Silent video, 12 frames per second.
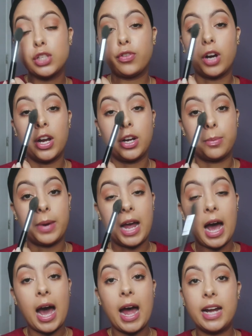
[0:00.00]
for under my
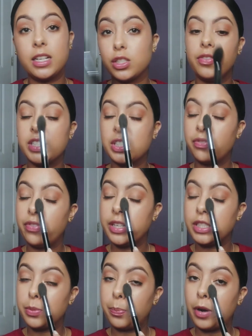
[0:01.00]
eyes. This
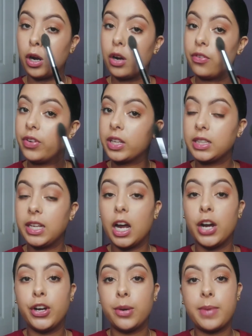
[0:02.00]
fits perfectly
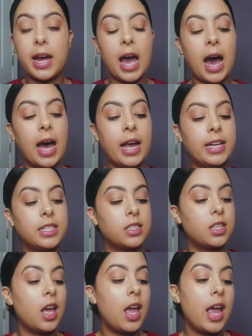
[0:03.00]
under my
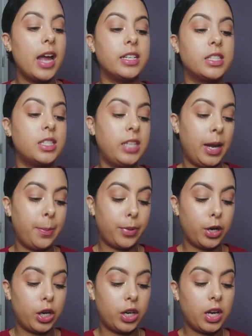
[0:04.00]
eyes. It's
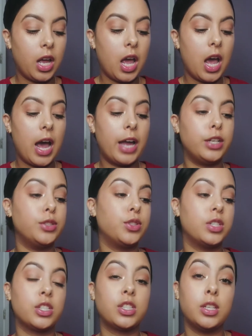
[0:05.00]
tapered. I use
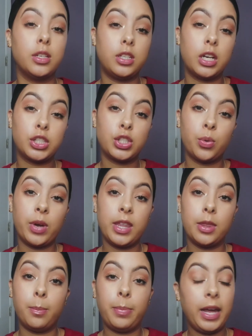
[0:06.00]
this to dust away
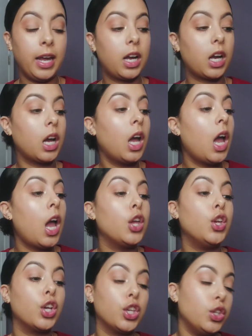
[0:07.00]
the bake.
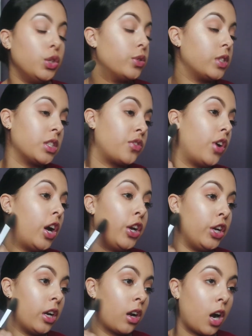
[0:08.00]
You can use this for under
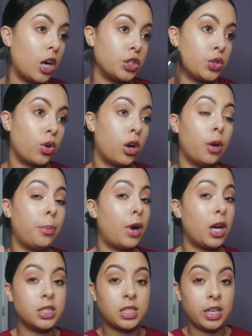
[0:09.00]
your contour or
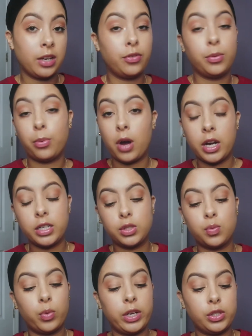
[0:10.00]
bronzing if you brought it
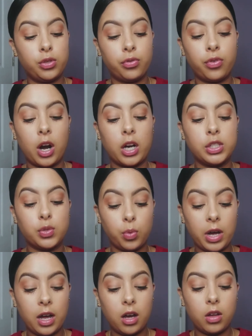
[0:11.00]
way too far as
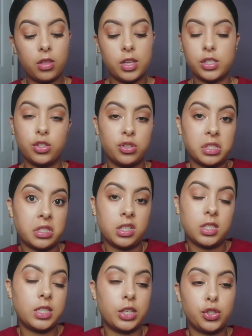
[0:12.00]
well. This is just an
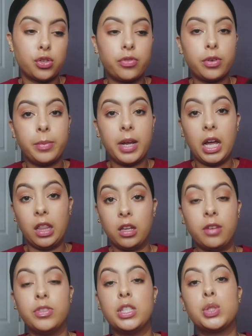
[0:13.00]
essential for me. I
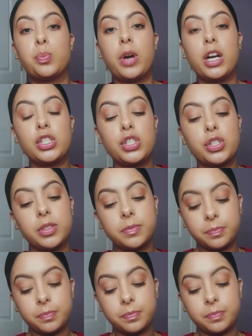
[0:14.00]
love this brush.